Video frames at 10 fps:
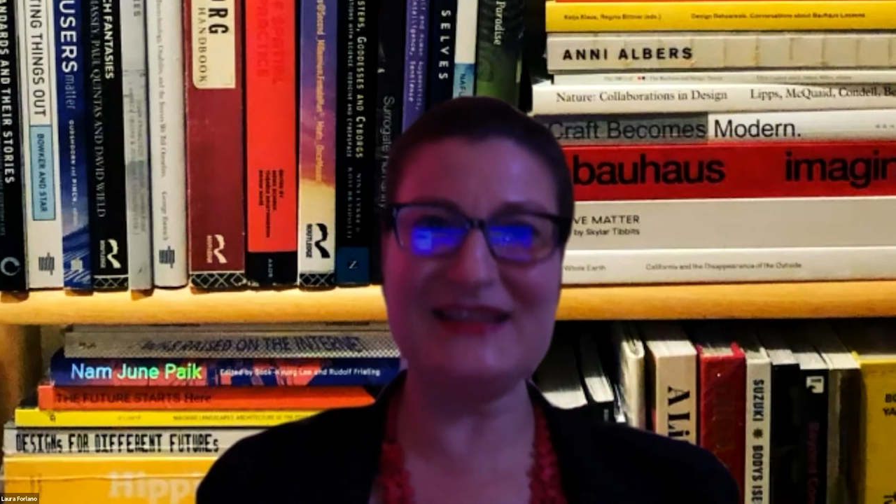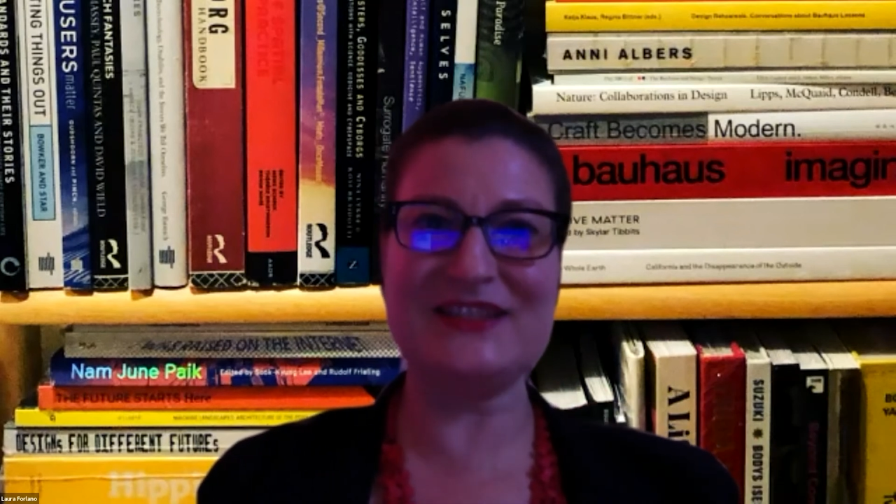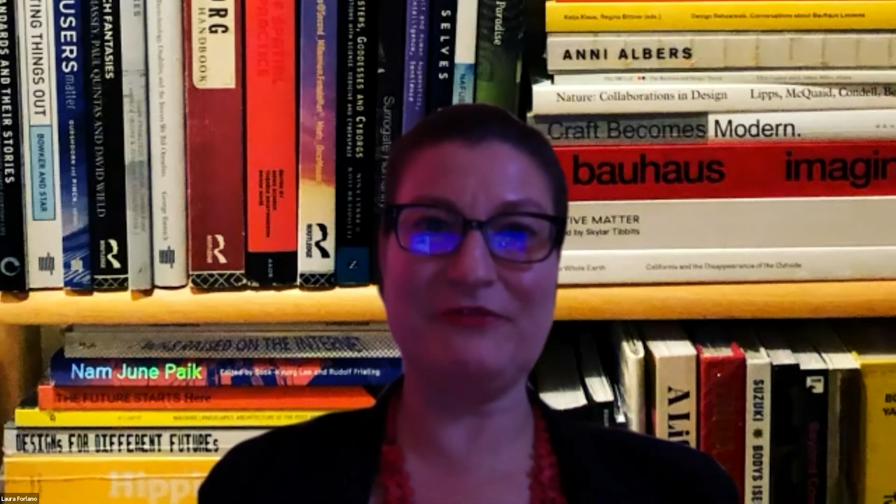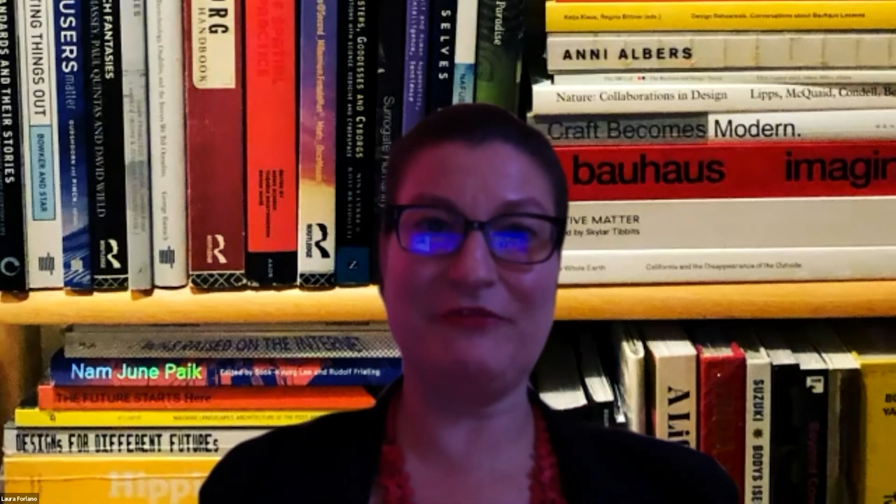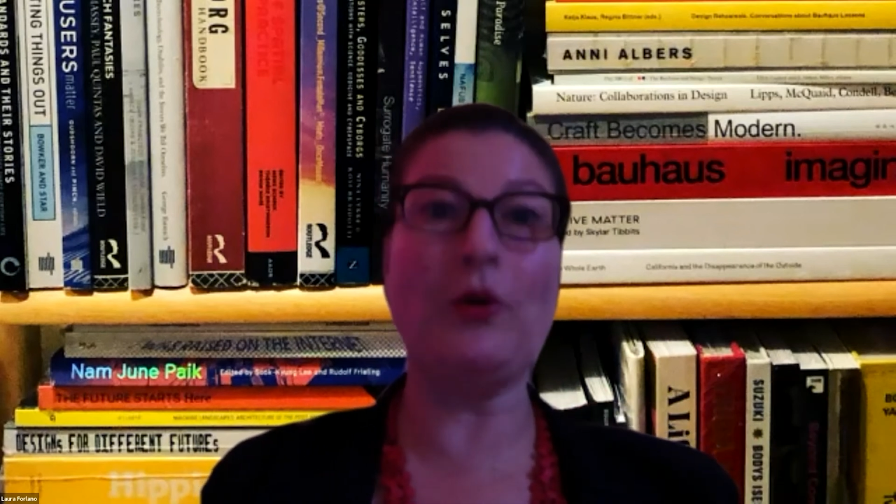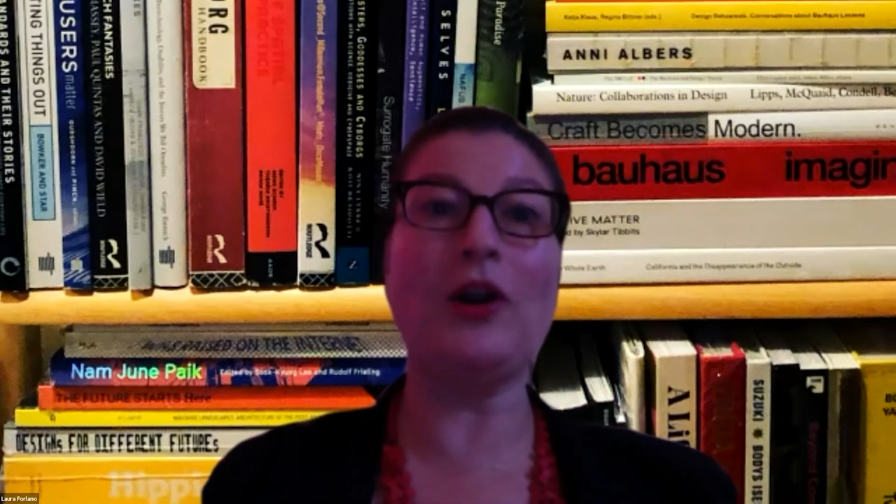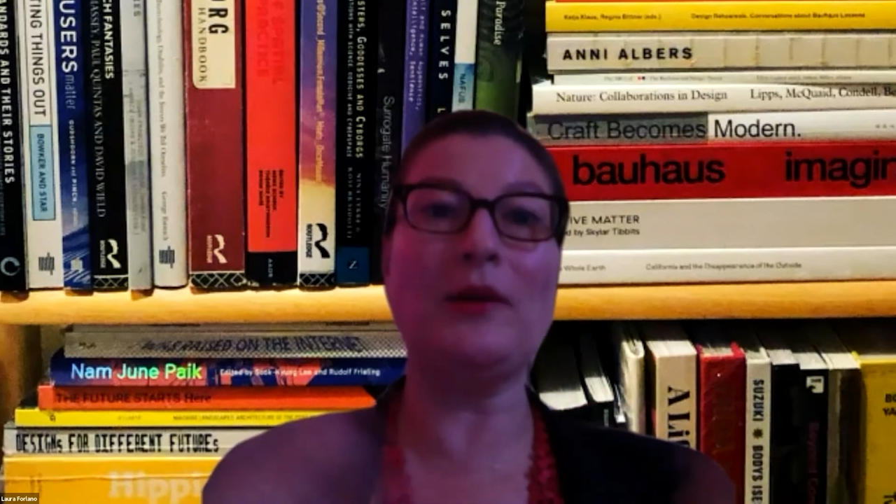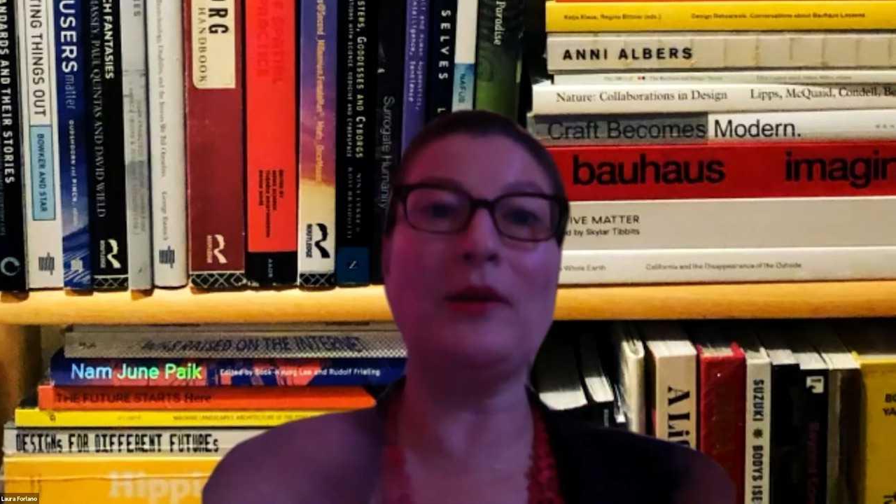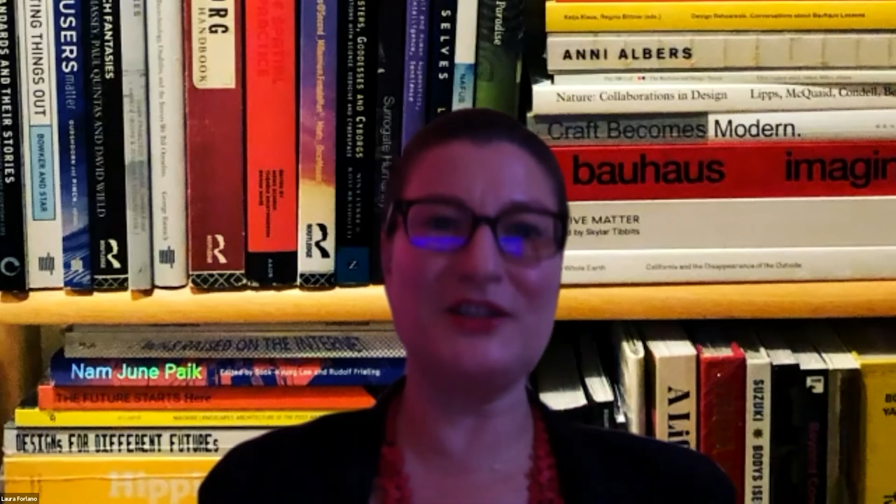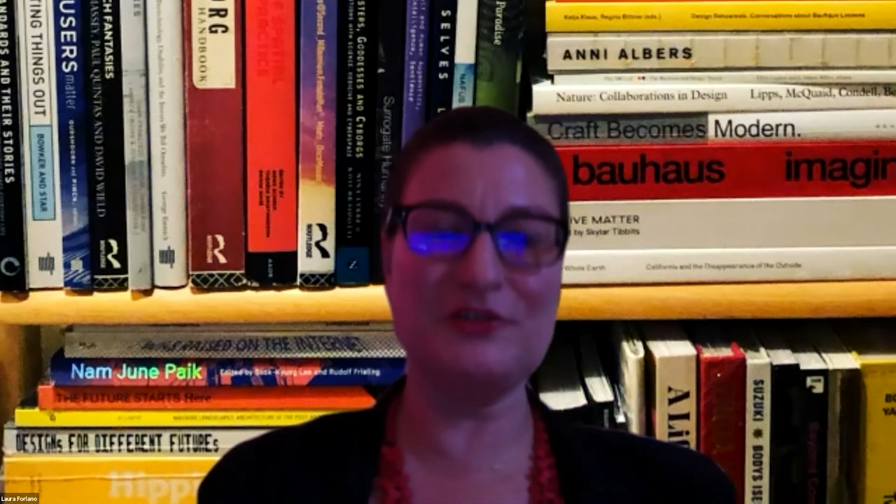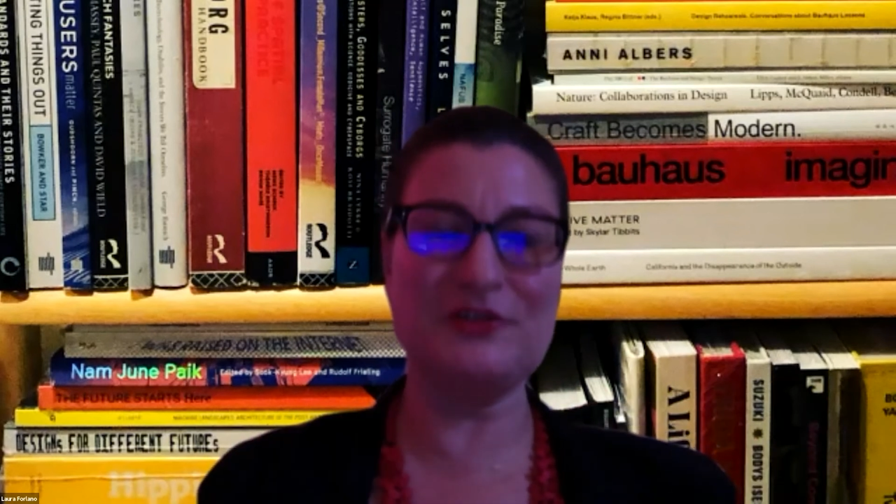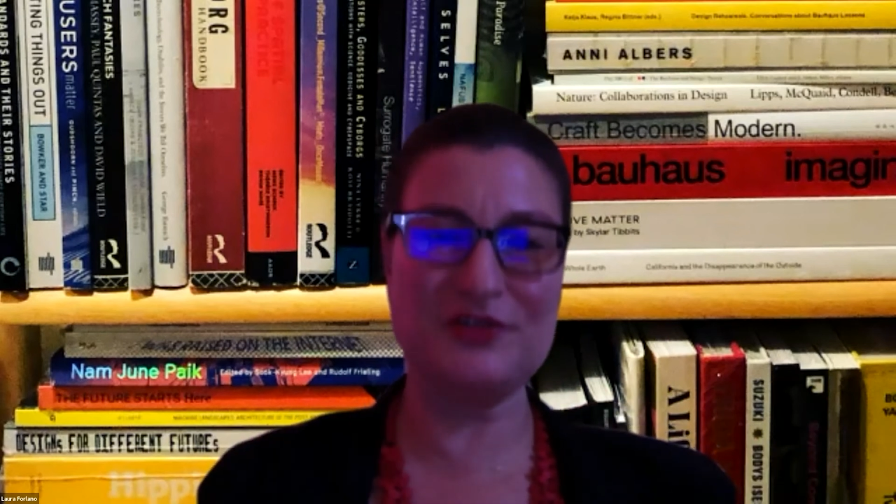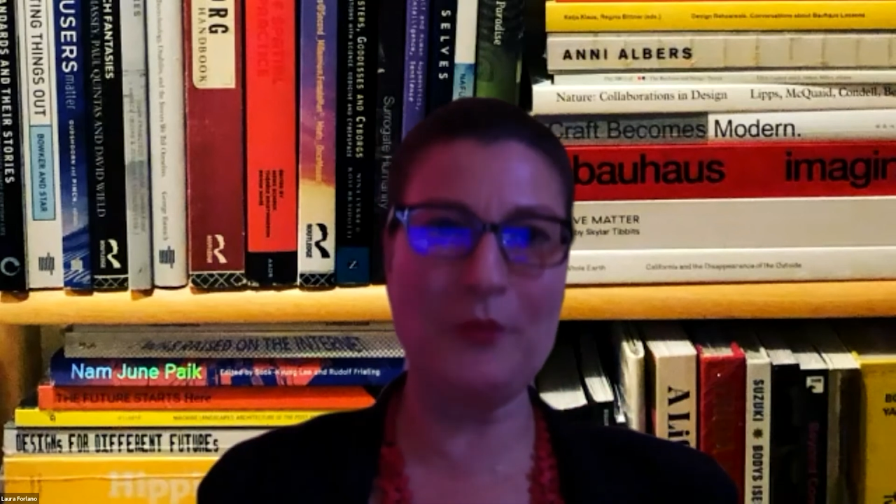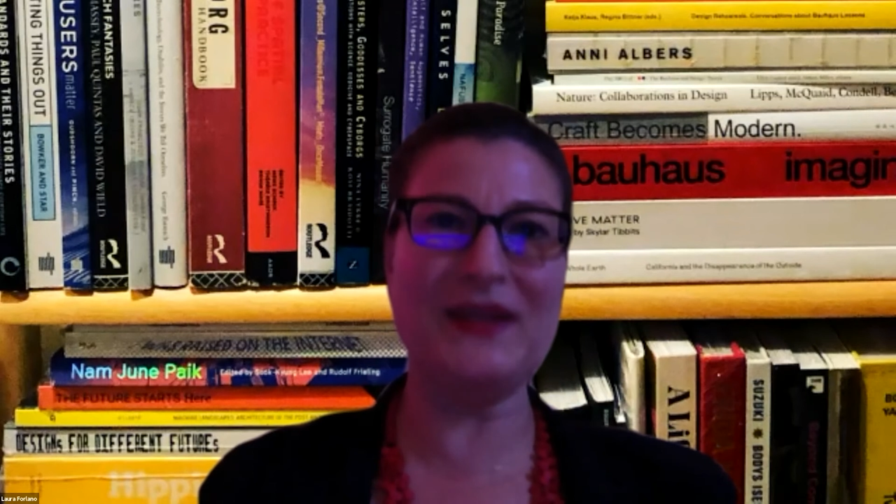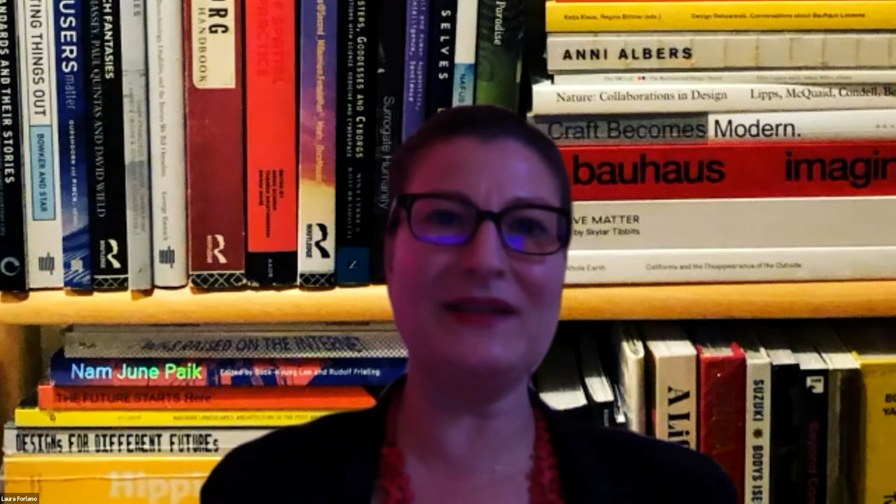to form a
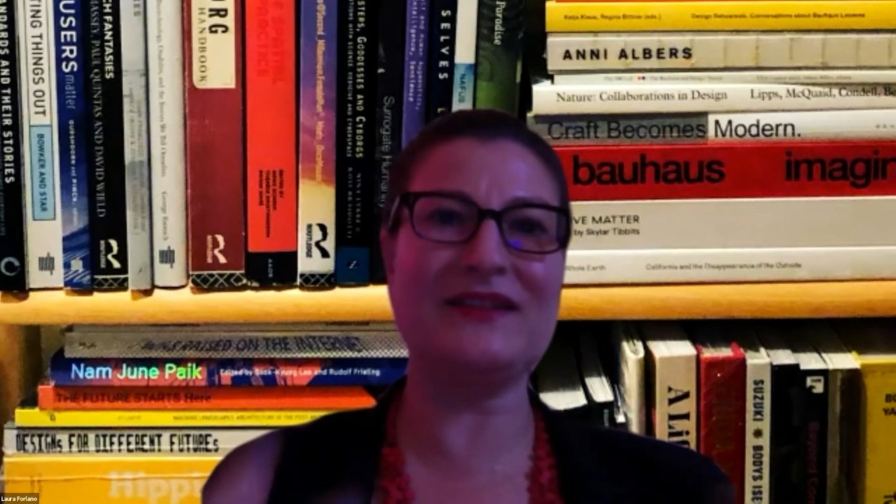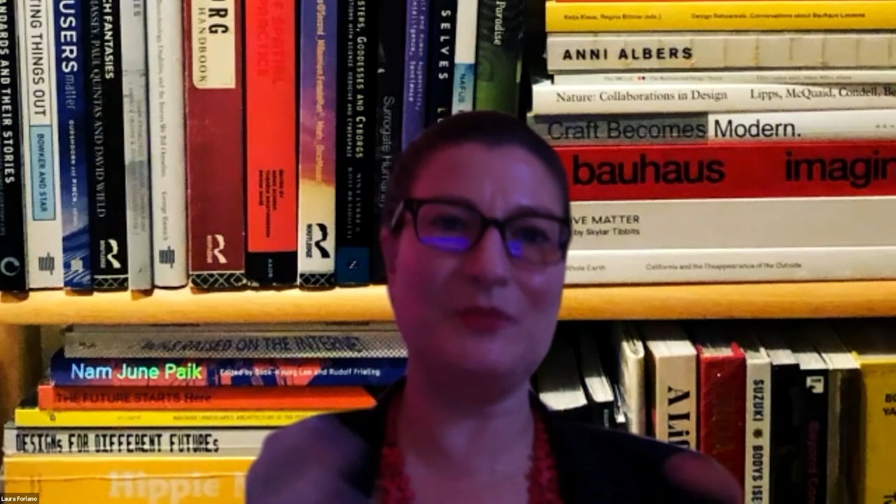utopian